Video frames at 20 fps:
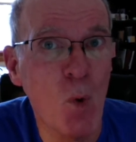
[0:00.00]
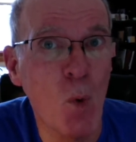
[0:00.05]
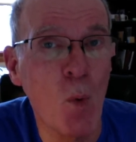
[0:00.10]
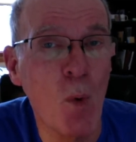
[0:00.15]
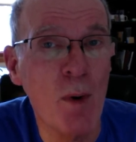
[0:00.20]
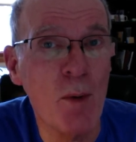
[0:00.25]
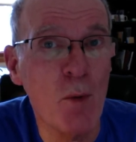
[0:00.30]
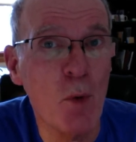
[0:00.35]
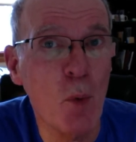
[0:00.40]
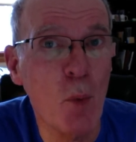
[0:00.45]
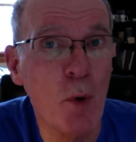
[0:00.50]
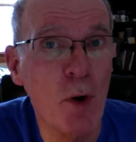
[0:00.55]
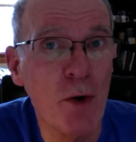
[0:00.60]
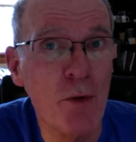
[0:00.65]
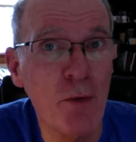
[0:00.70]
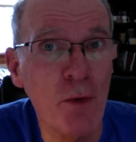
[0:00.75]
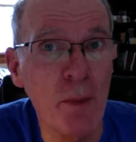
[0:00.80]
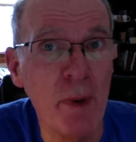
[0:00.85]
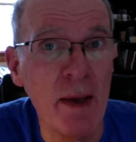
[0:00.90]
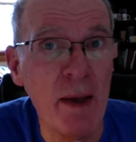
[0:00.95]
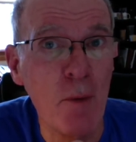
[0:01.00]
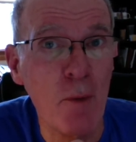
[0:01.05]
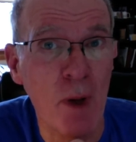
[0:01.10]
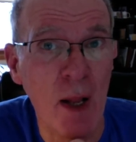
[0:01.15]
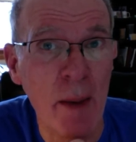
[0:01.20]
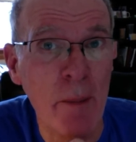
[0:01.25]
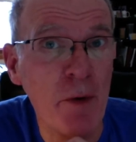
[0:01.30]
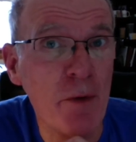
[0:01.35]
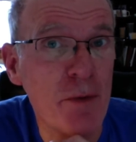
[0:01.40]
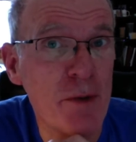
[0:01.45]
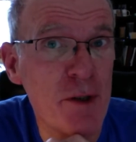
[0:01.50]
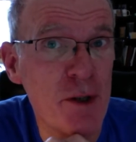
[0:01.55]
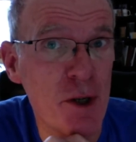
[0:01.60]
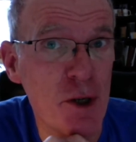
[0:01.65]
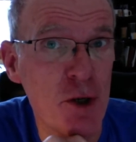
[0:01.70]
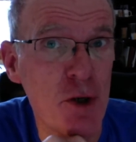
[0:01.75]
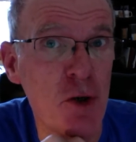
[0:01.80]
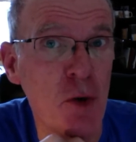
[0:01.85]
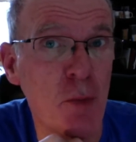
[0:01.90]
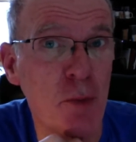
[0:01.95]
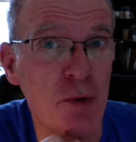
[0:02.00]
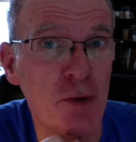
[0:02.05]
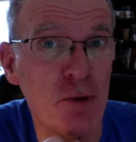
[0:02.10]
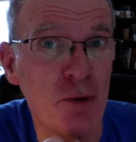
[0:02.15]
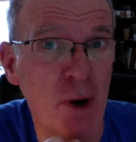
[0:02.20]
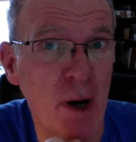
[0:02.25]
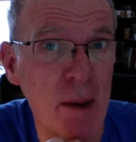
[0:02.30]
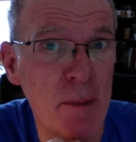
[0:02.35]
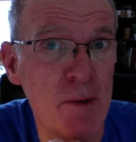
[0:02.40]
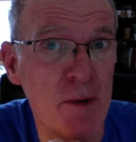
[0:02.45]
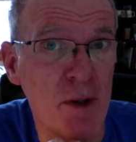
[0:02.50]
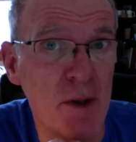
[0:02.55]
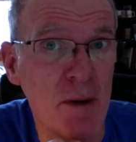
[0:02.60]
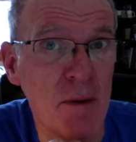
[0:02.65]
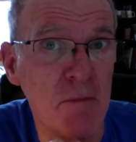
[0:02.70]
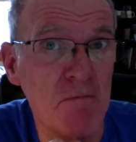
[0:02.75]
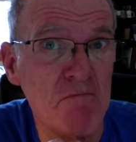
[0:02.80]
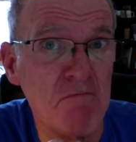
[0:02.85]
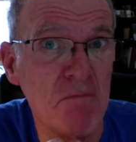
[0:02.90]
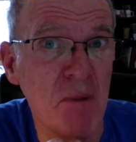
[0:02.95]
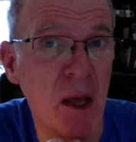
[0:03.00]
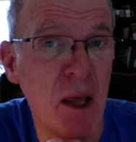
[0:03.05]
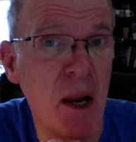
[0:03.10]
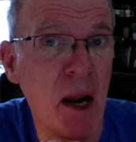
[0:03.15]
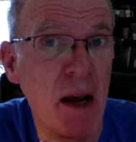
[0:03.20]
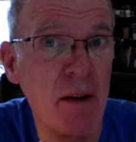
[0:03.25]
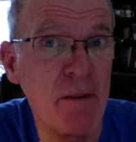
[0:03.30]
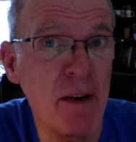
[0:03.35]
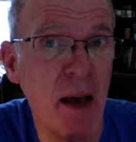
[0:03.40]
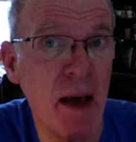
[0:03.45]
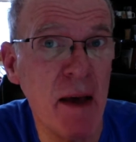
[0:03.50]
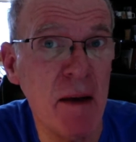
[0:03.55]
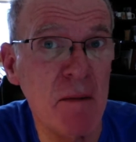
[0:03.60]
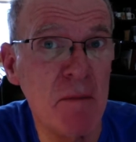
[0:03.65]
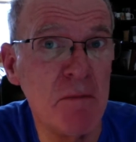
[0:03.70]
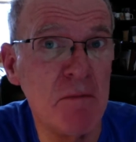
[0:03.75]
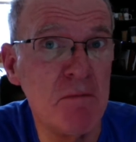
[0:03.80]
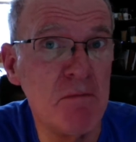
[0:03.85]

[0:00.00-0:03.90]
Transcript: What will work for me? Well, I'm a physician who prescribes it, and I've had